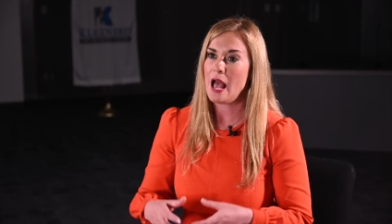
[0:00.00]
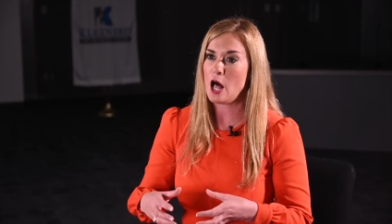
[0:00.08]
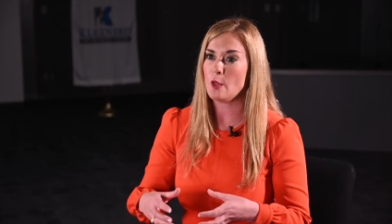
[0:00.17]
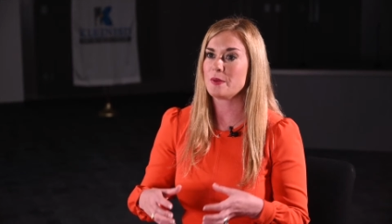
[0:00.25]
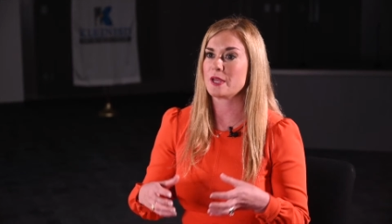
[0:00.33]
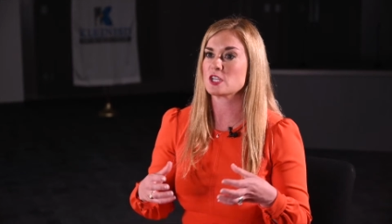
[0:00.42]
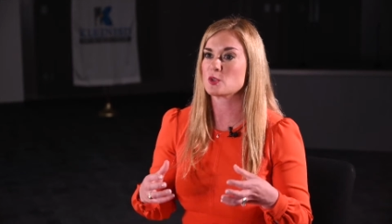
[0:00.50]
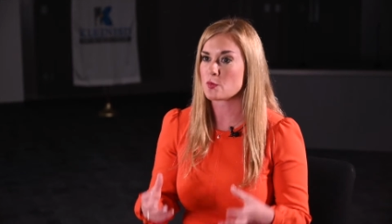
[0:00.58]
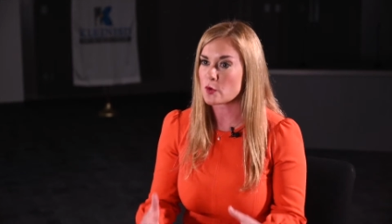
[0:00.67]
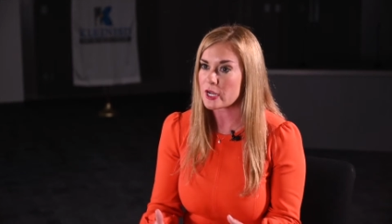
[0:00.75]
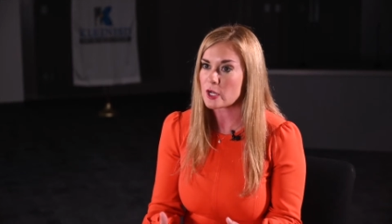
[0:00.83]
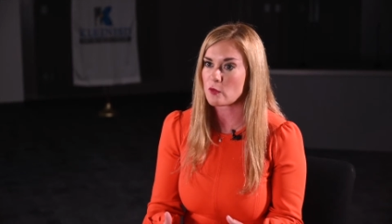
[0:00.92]
helping us
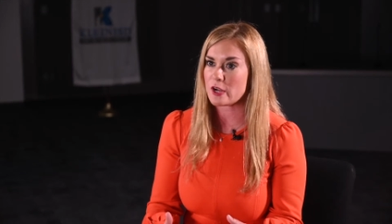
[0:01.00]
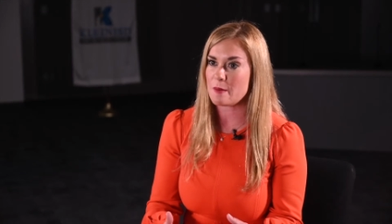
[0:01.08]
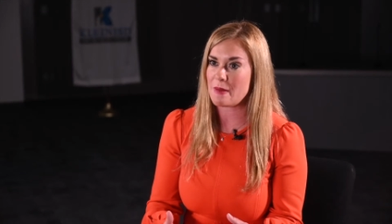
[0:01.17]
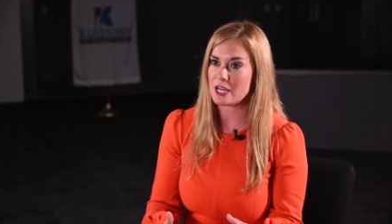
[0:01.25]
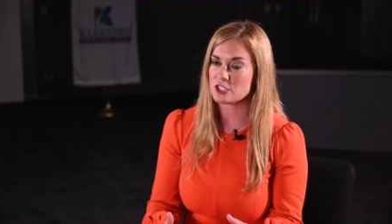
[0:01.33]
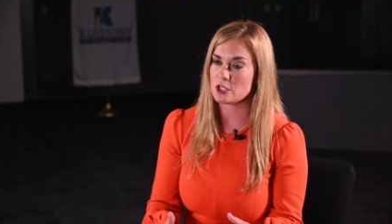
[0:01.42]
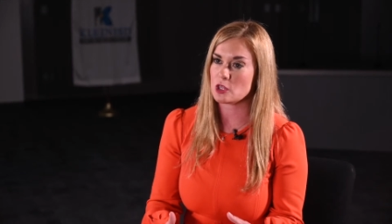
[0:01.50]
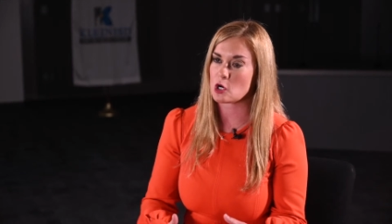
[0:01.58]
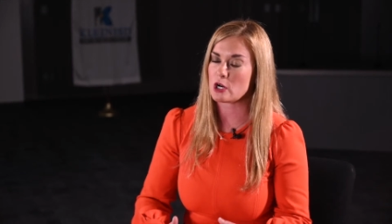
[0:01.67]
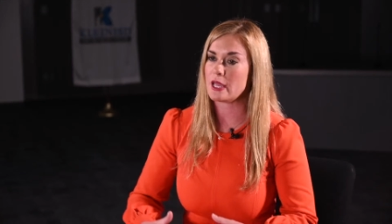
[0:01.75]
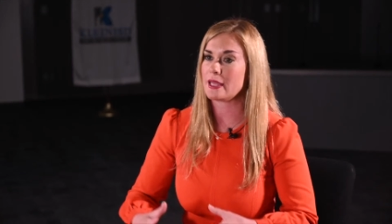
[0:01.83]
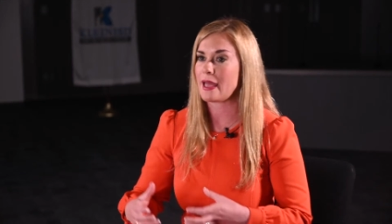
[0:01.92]
bring reimagined
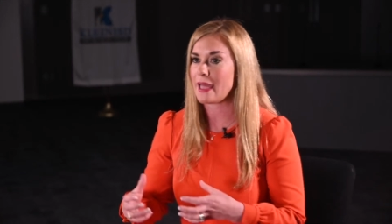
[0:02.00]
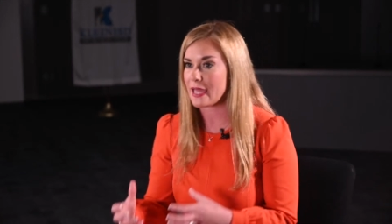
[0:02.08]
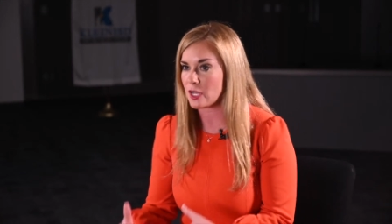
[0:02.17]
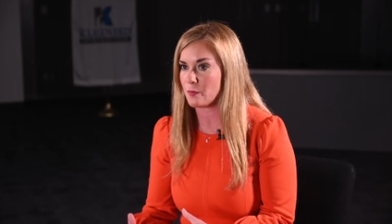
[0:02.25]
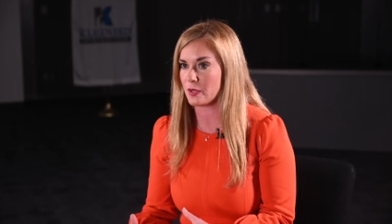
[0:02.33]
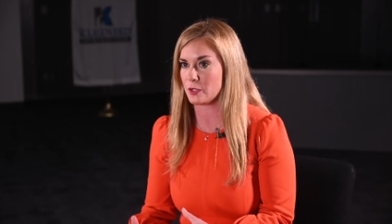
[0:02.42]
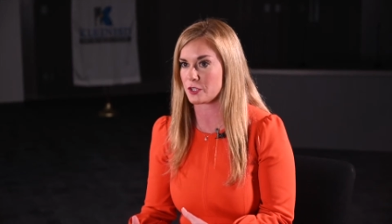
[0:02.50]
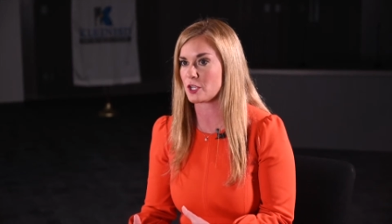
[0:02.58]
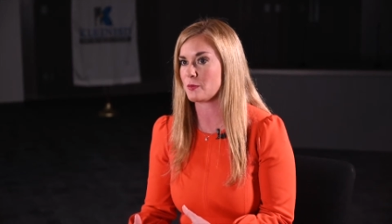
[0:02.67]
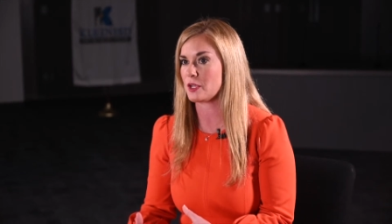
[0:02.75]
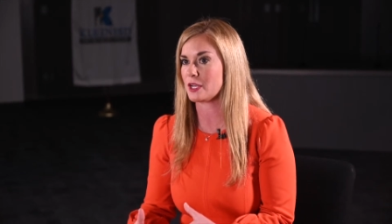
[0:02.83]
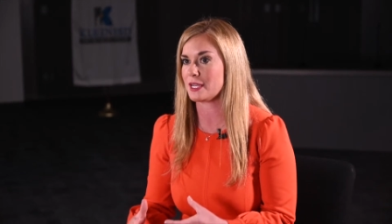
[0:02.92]
learning and build
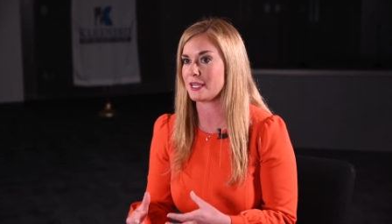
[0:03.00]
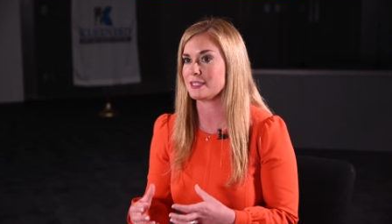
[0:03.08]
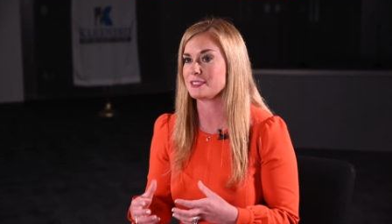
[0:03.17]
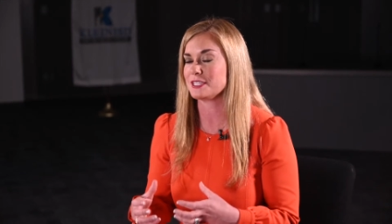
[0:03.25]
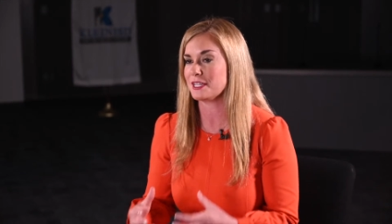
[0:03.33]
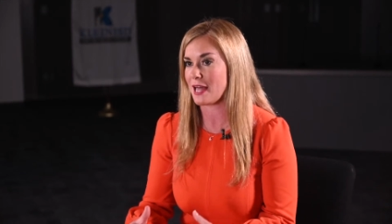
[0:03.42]
community to